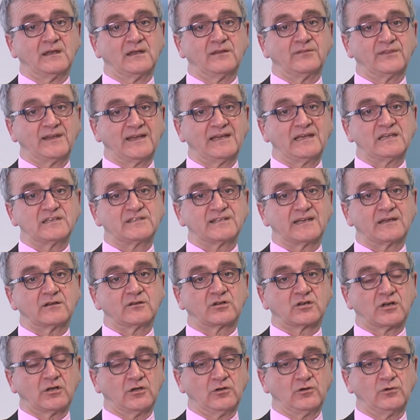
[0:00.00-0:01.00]
these
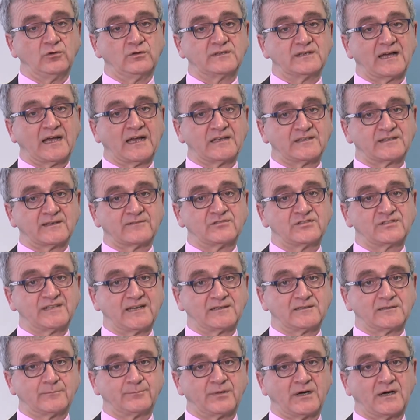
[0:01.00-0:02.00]
include, as I've
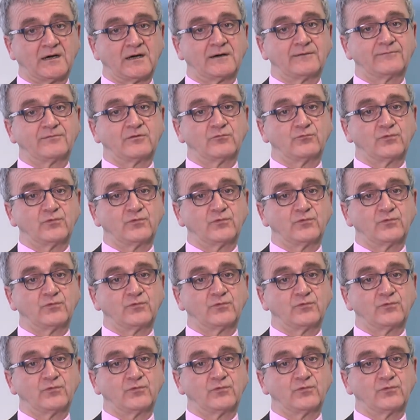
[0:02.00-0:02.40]
said above,